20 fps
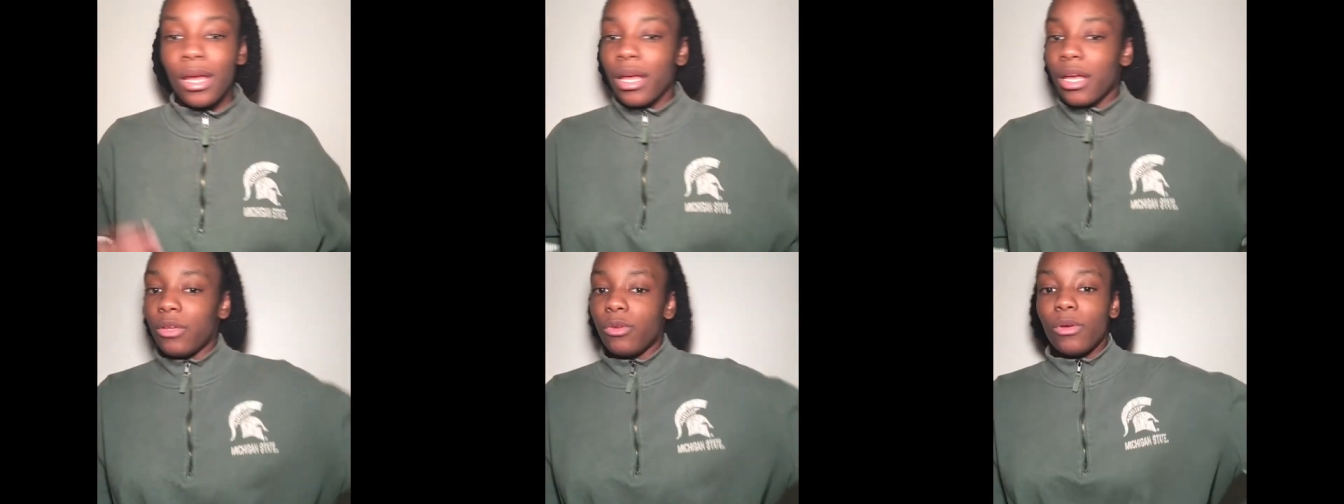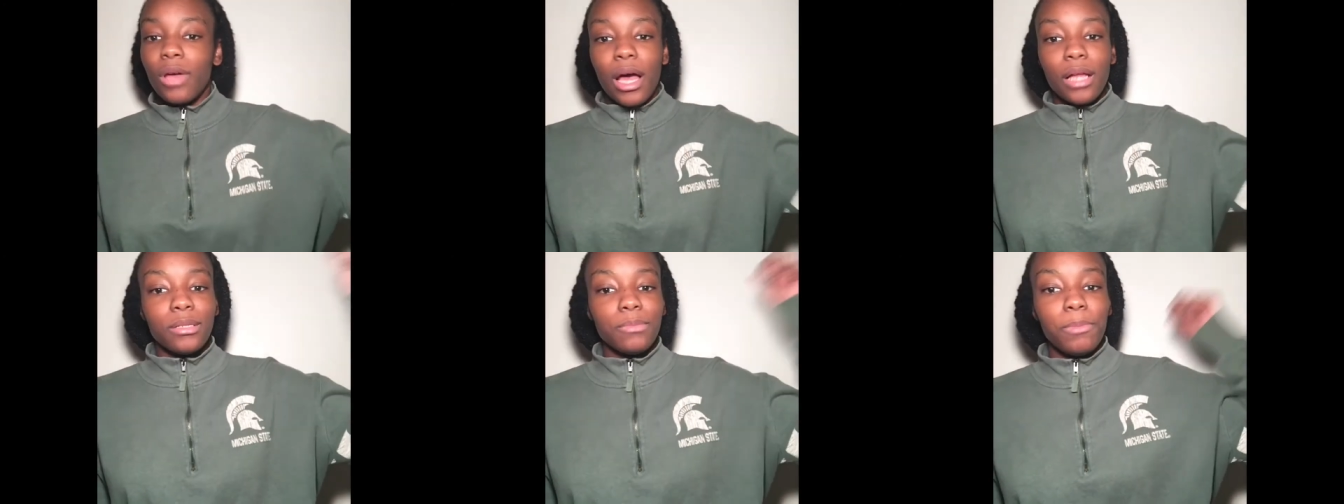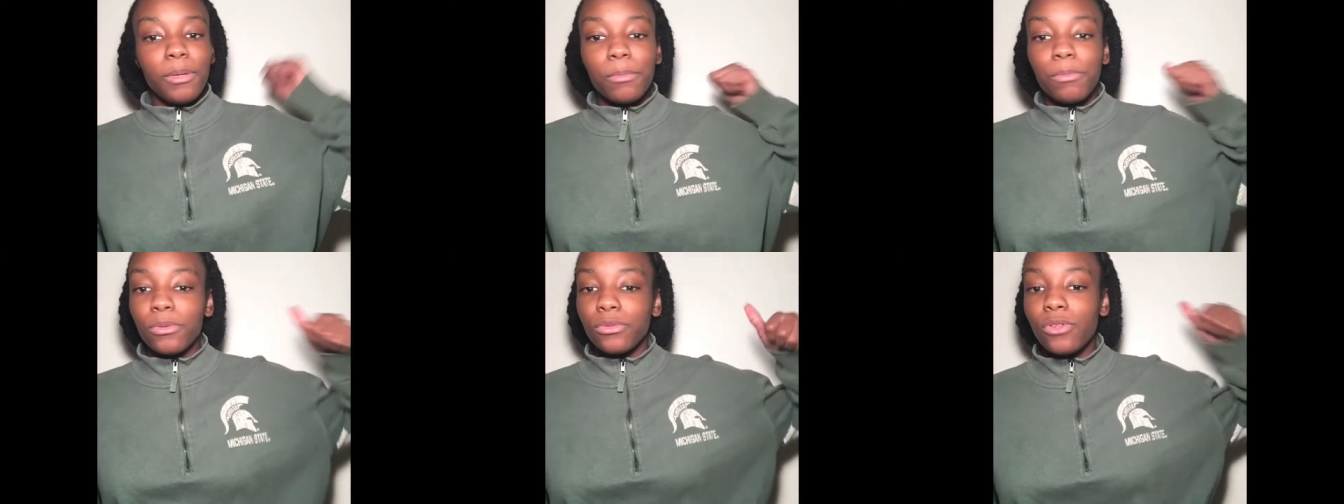and you got
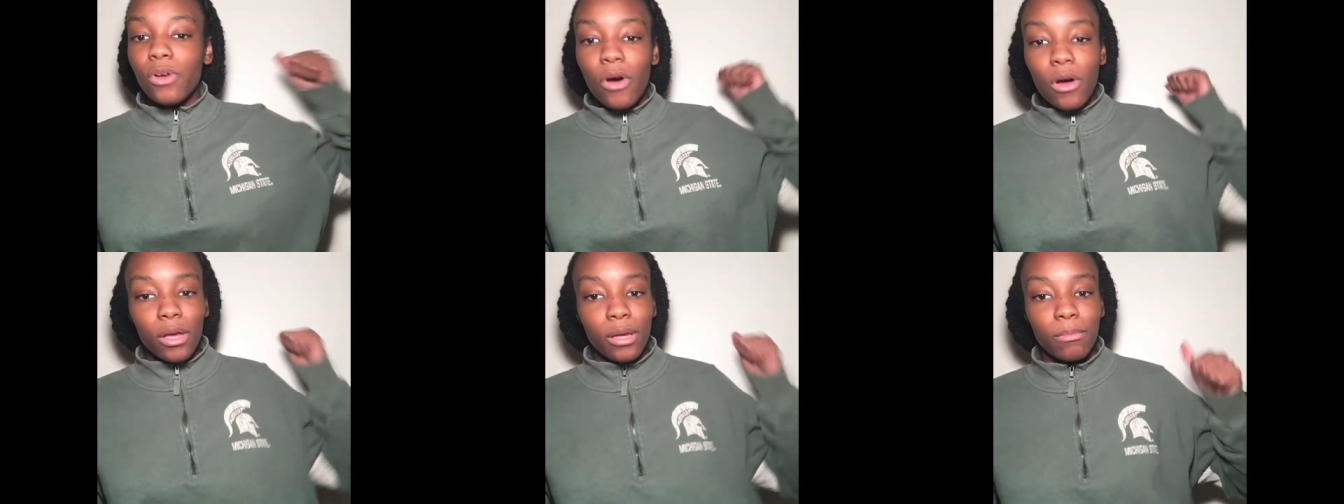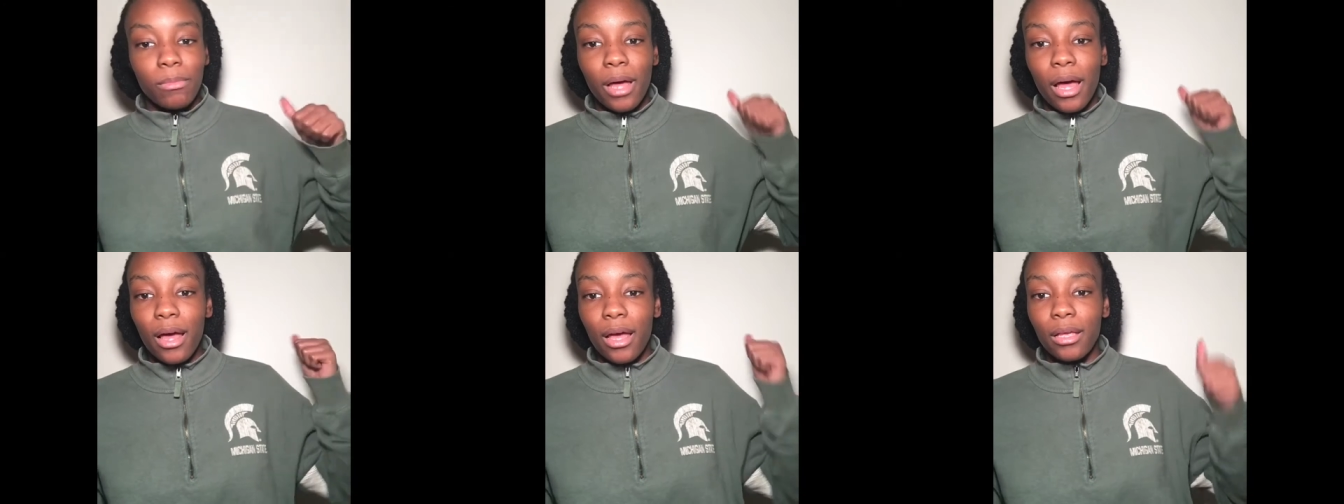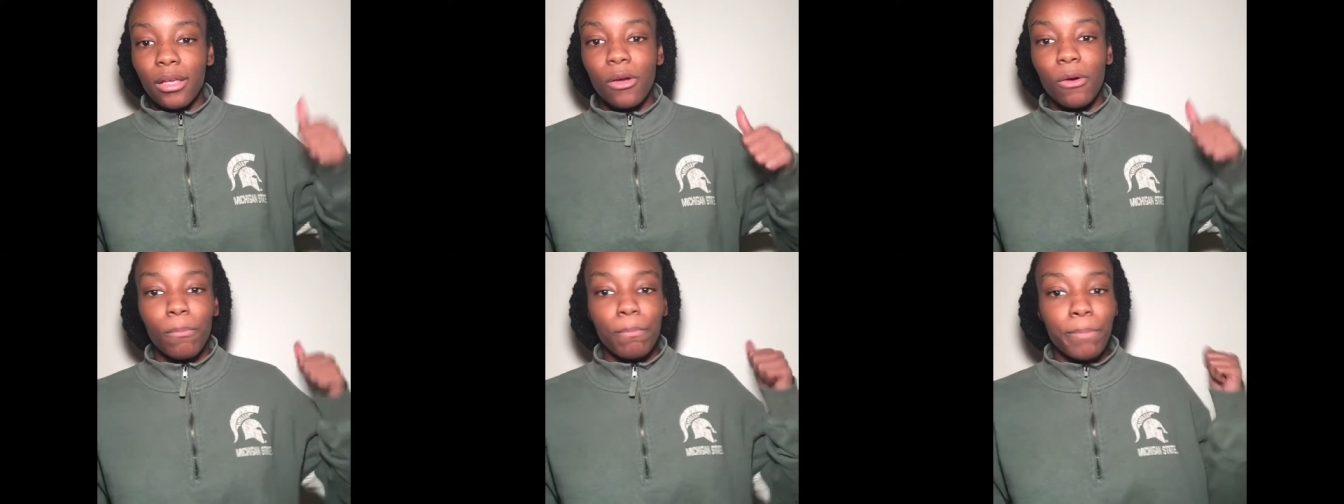people talking
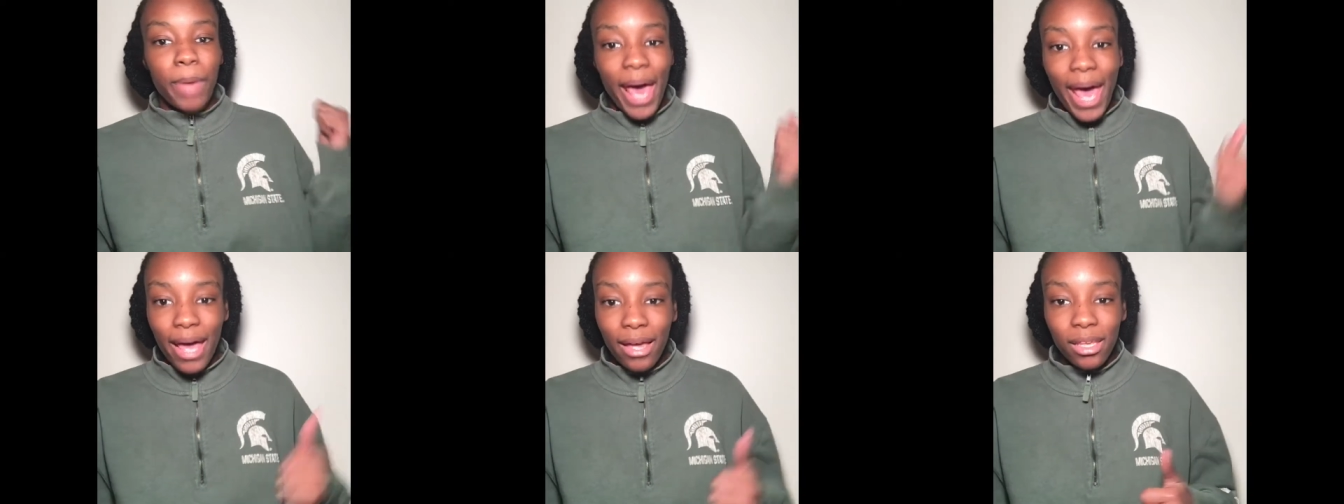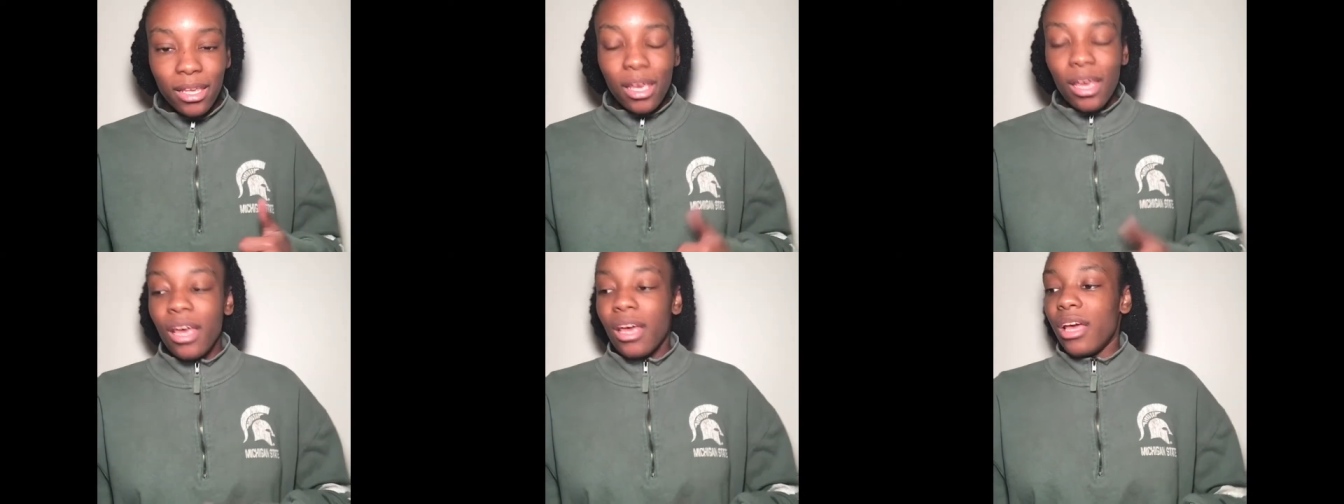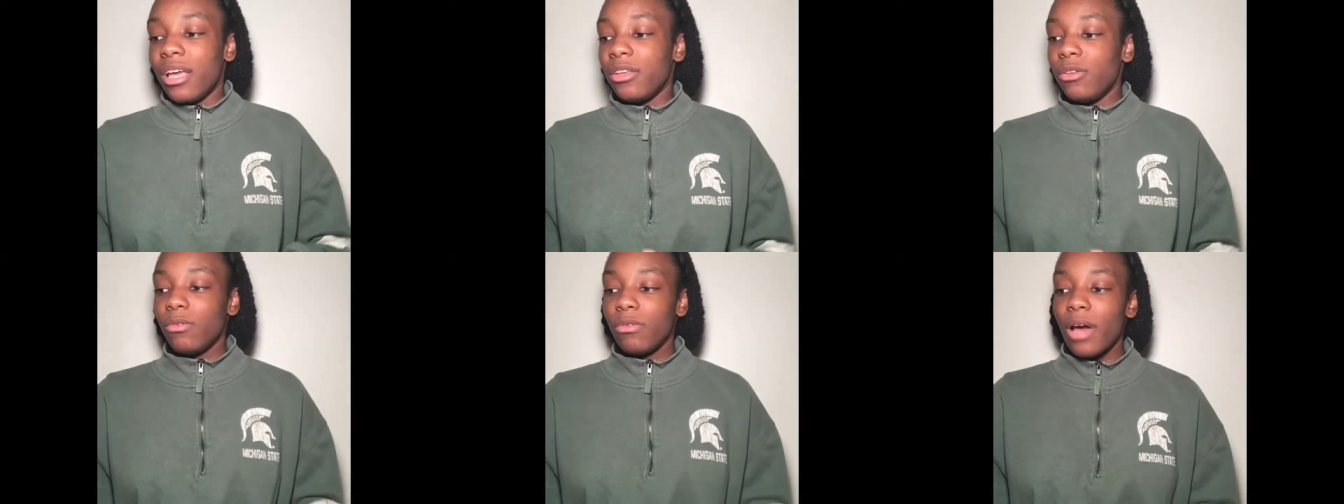behind your back
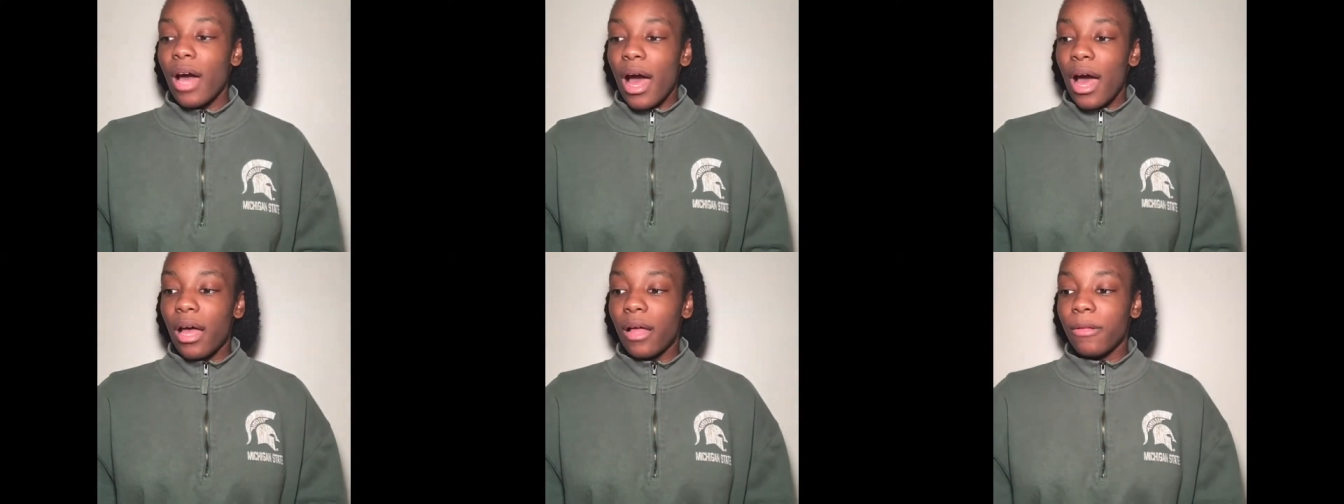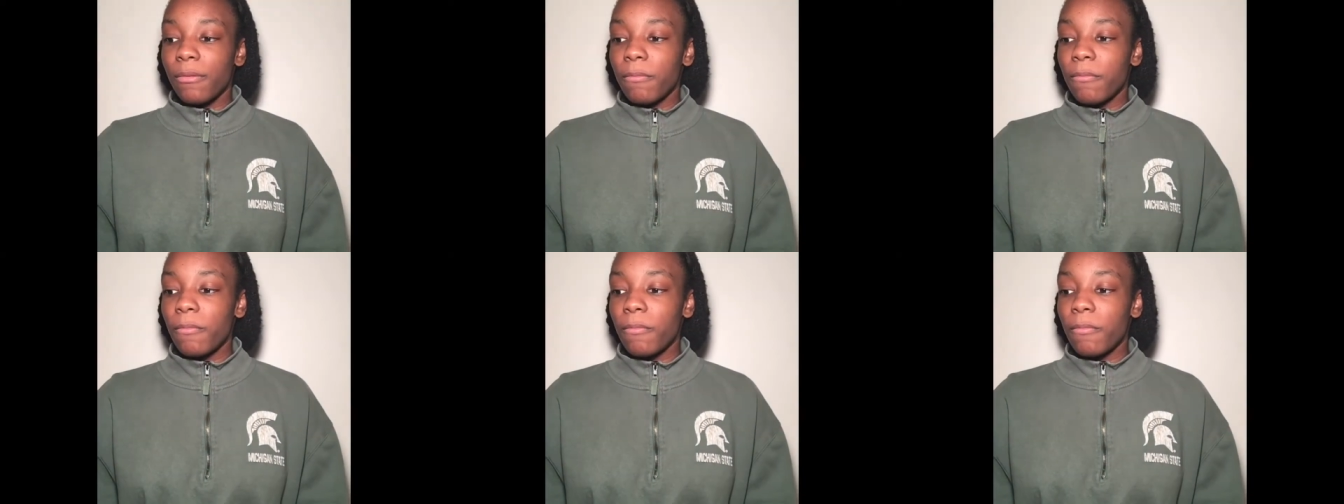and you got